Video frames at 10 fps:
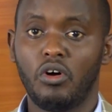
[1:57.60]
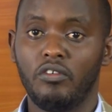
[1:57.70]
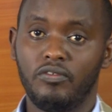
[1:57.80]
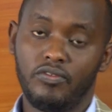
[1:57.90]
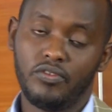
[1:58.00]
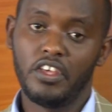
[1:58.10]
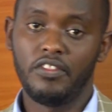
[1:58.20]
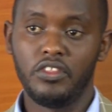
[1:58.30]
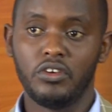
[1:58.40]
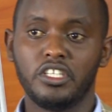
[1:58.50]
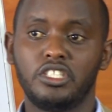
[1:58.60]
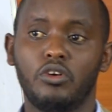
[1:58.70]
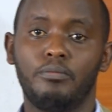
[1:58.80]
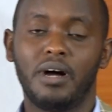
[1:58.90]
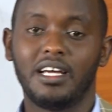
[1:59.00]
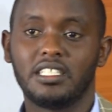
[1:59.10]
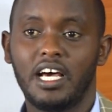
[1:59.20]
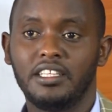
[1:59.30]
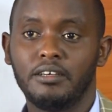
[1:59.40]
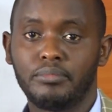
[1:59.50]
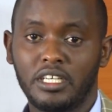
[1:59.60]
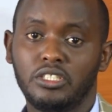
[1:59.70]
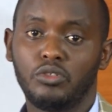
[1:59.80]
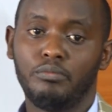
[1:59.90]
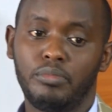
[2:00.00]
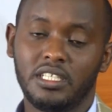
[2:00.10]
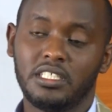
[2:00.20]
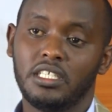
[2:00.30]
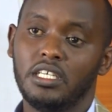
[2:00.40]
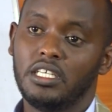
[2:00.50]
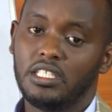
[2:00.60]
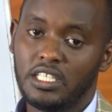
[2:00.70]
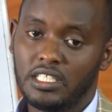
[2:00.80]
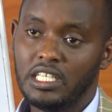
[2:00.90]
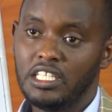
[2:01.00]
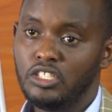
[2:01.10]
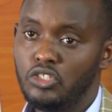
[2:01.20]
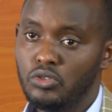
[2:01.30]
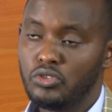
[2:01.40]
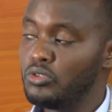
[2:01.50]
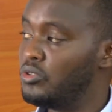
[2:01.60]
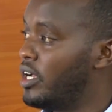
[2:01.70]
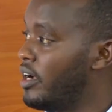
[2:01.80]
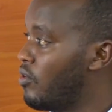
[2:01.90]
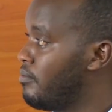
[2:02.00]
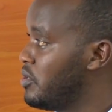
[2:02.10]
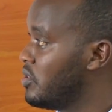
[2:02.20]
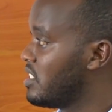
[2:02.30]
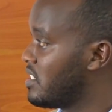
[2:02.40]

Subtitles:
of the theoretical part and the practical part that leads you to a computer